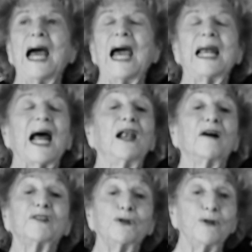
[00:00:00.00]
And I
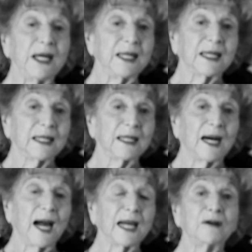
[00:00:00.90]
love to read.
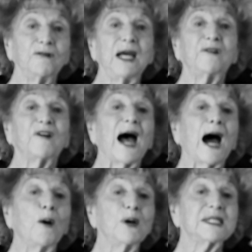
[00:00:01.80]
I can read for
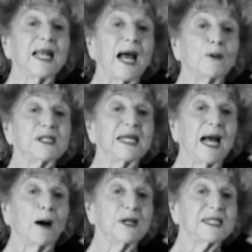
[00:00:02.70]
hours and hours and
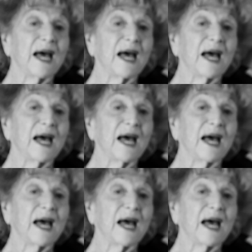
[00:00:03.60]
hours.